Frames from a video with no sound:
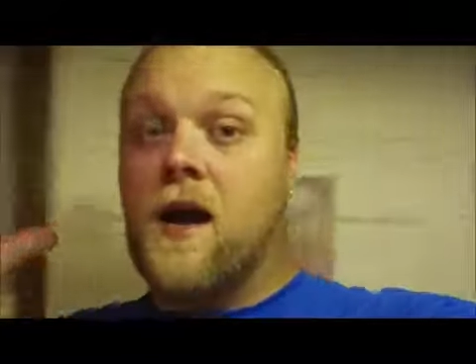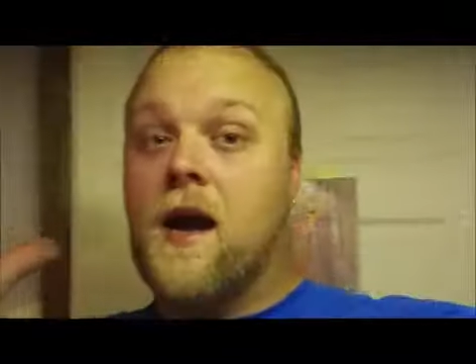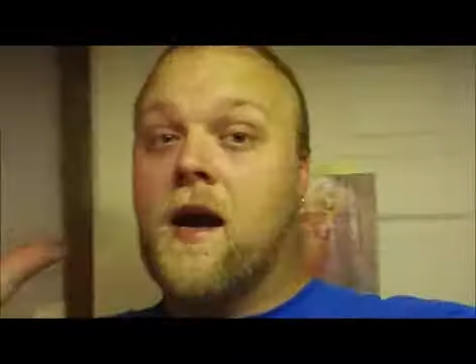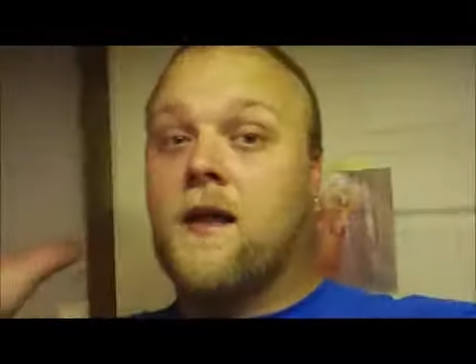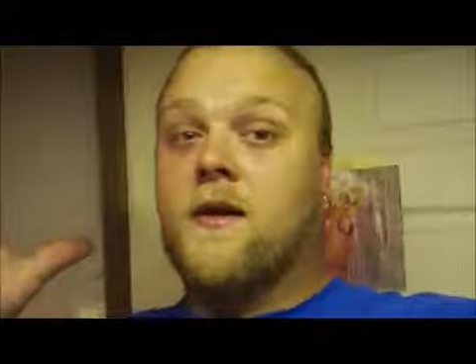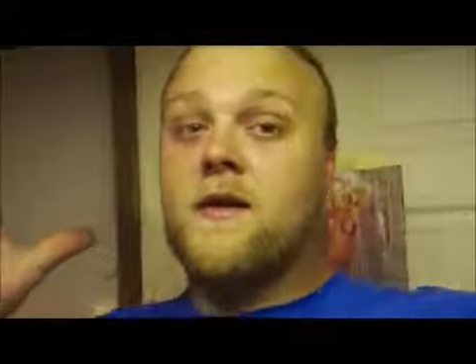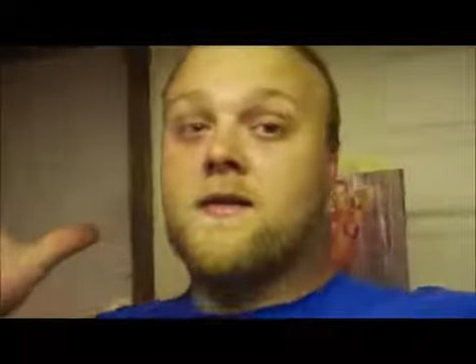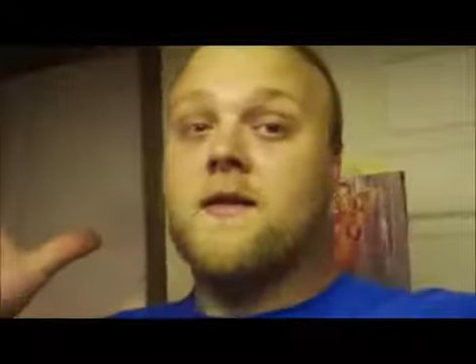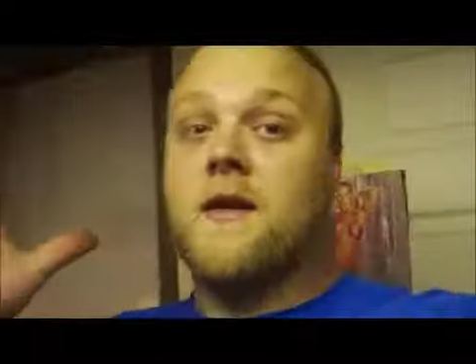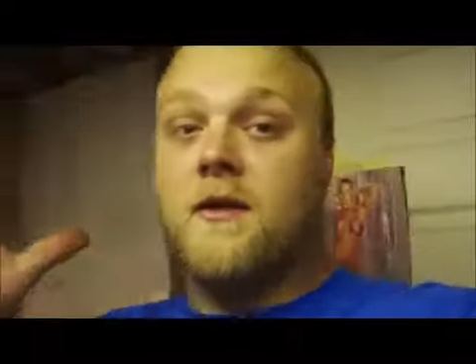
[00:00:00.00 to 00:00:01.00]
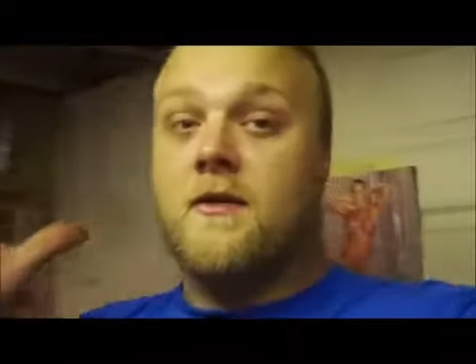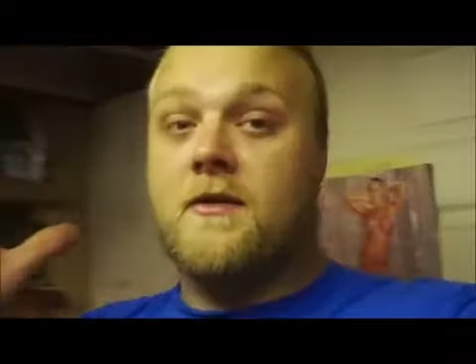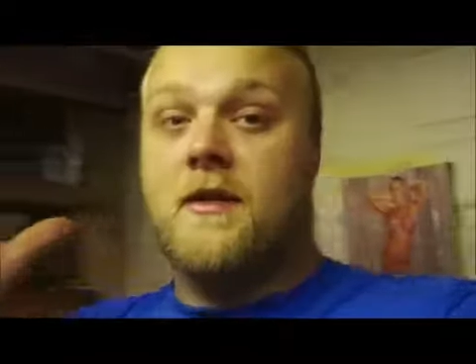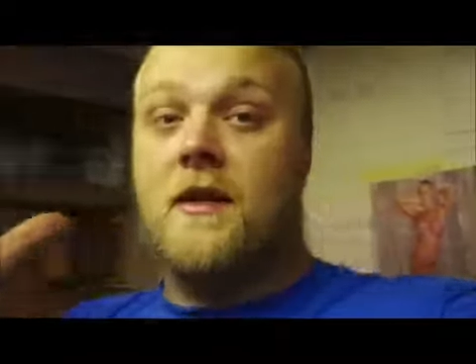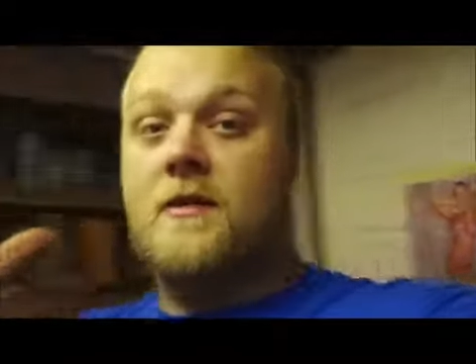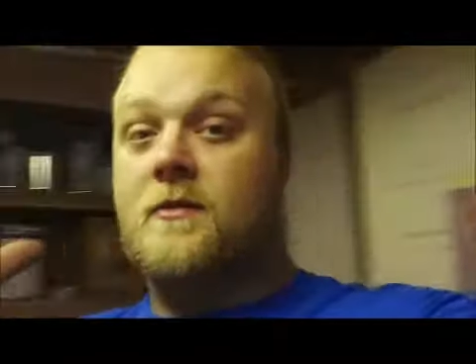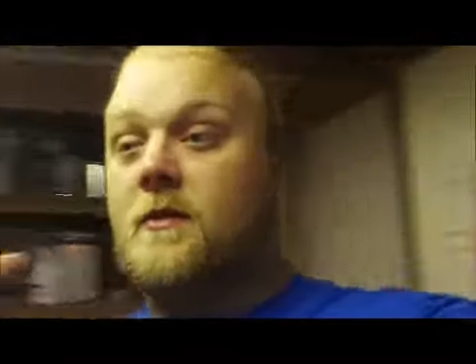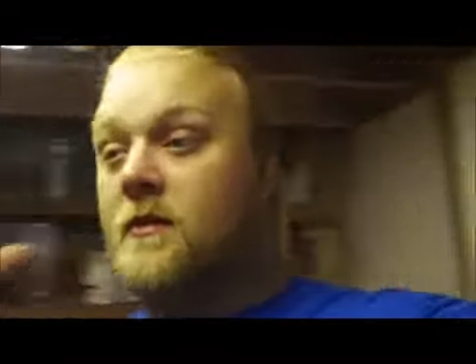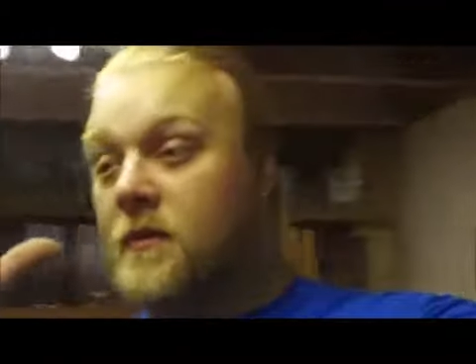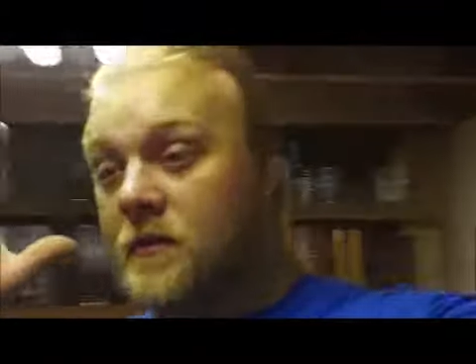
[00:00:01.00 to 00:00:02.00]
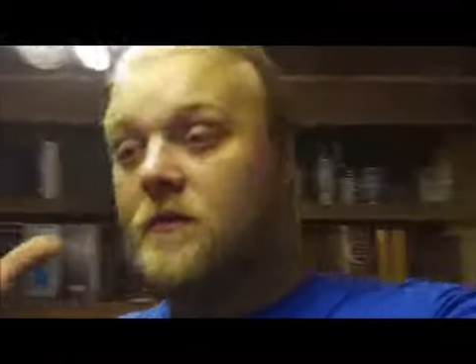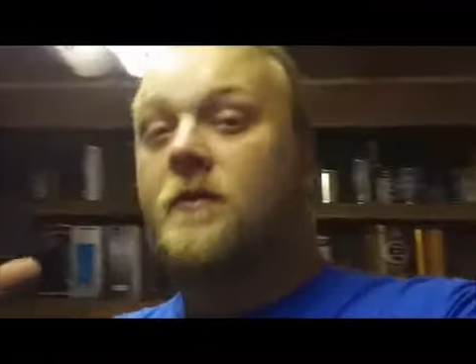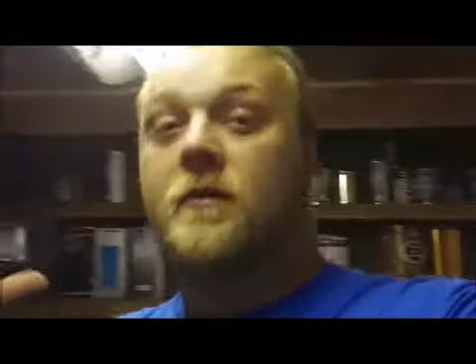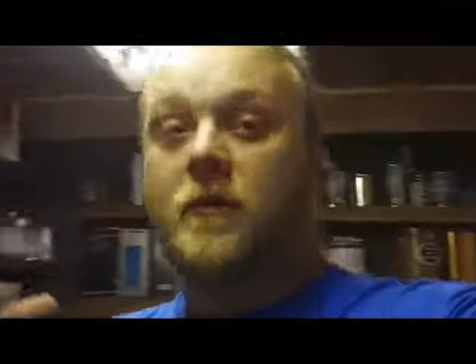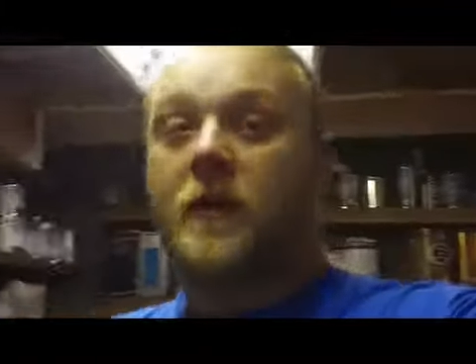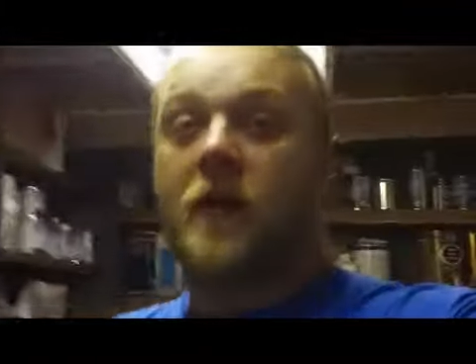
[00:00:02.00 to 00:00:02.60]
I lost a good sized one. We